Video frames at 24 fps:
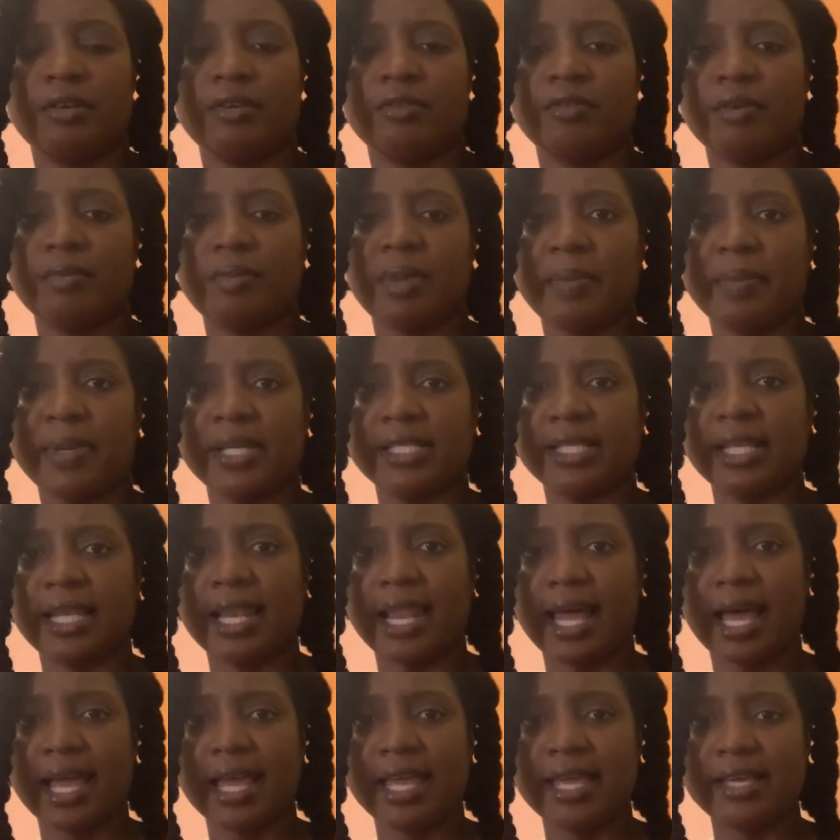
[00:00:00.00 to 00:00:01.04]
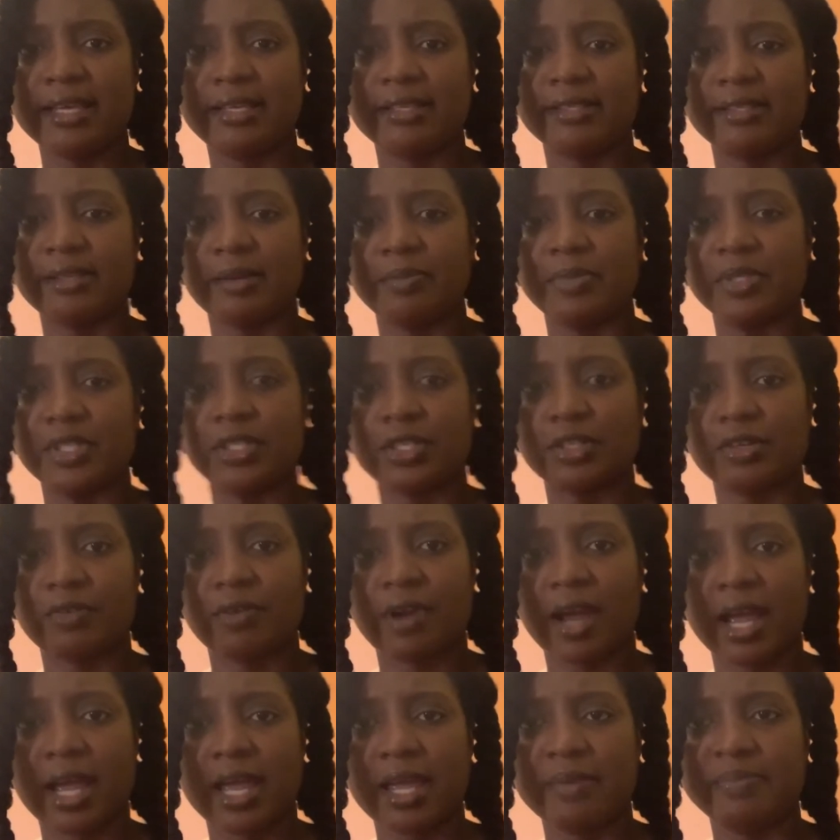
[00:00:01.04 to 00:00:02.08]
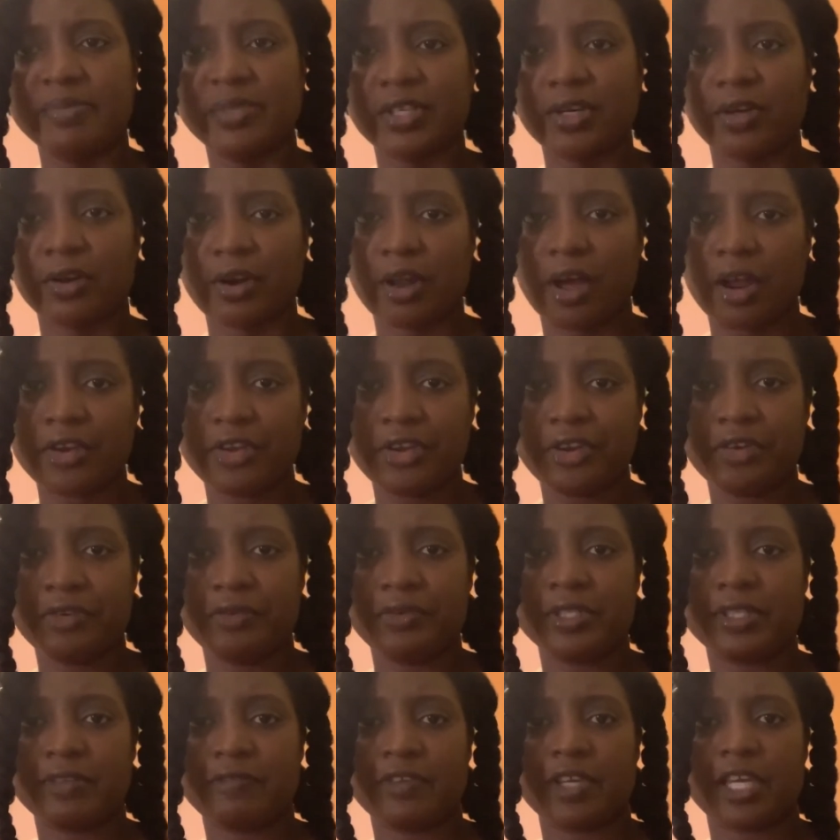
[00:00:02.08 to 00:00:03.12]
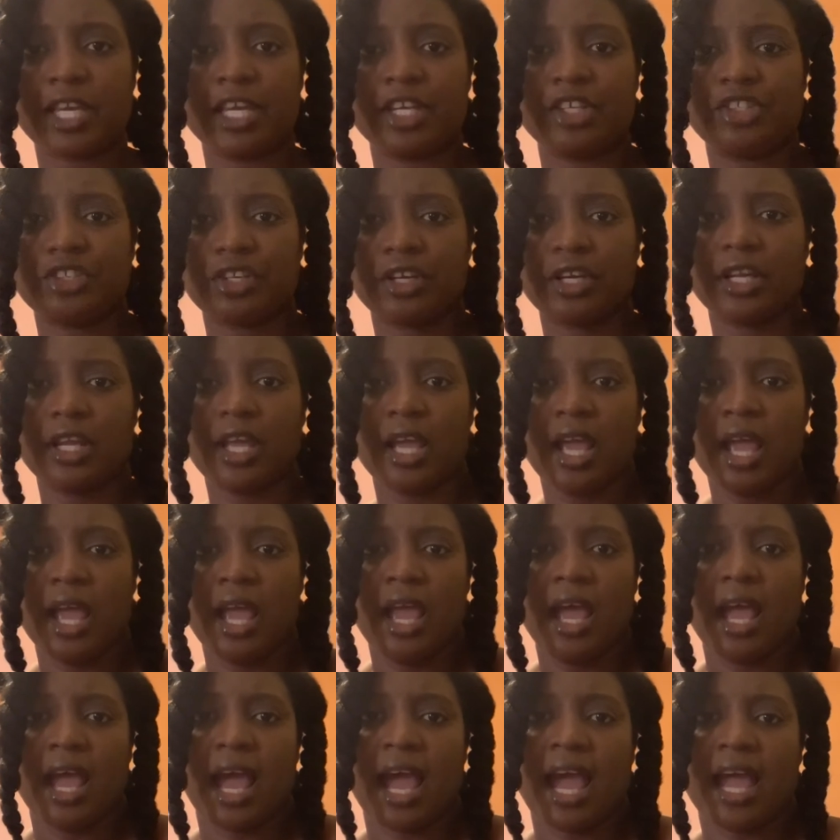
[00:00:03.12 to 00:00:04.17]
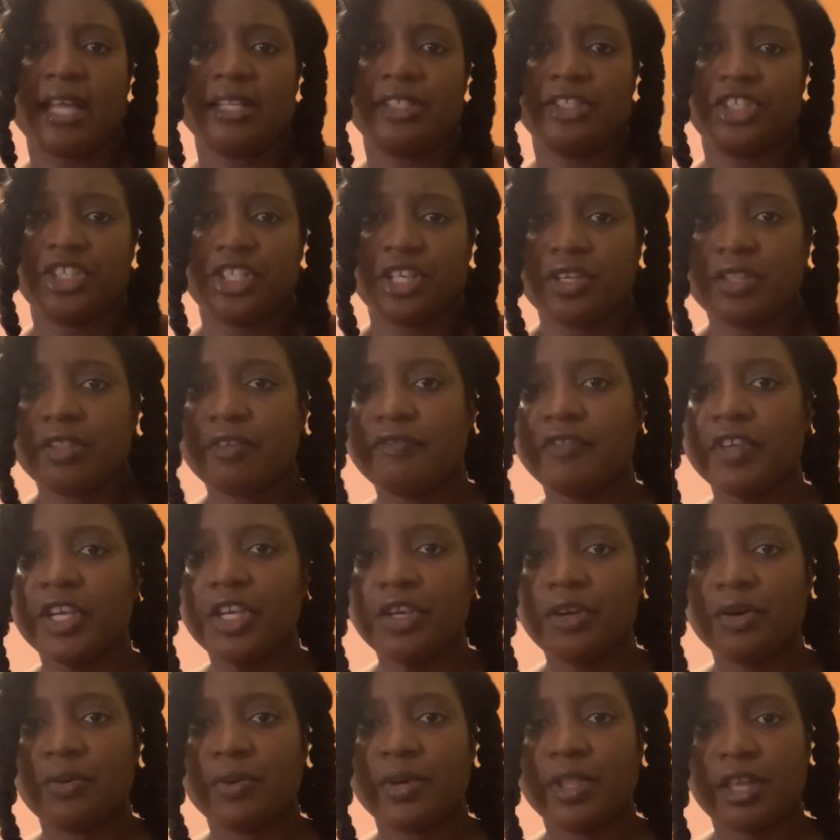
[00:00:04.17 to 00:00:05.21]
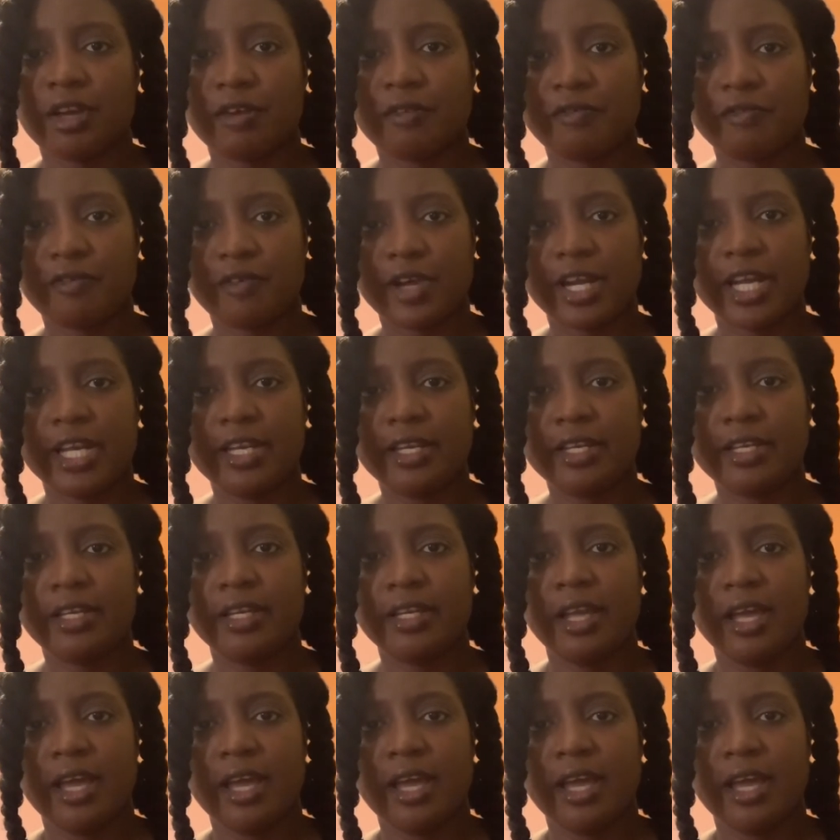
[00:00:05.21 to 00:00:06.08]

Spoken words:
Remember to like, subscribe, turn on your notification, and share the video with a friend.